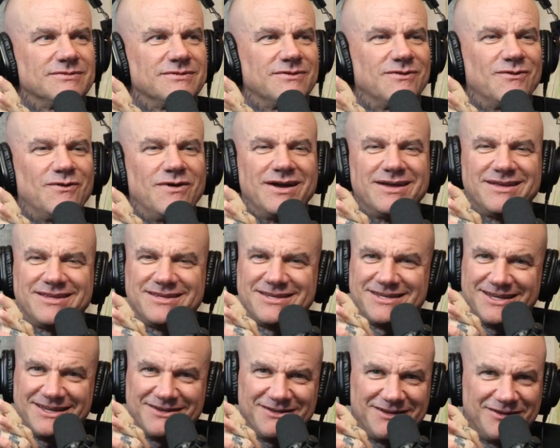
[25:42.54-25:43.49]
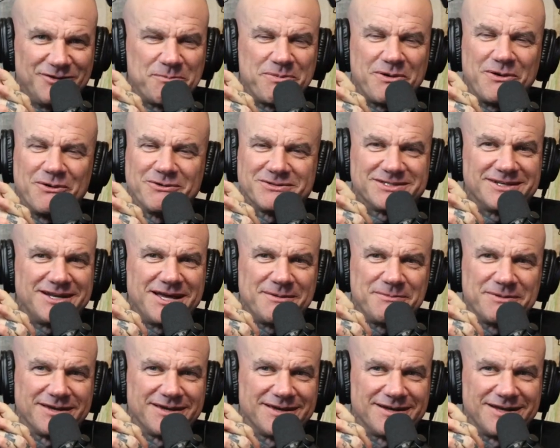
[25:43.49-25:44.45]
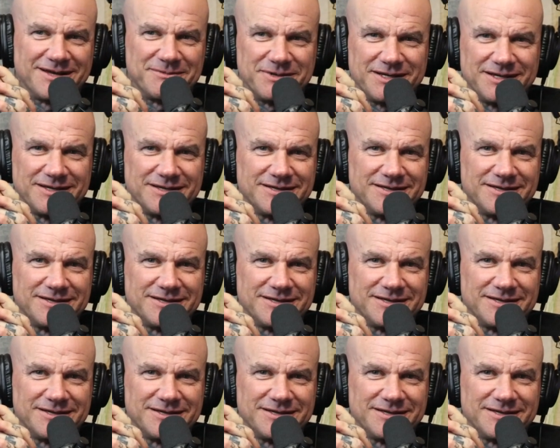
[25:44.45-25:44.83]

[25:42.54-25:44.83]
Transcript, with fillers: Well, see, you're posting up again on me.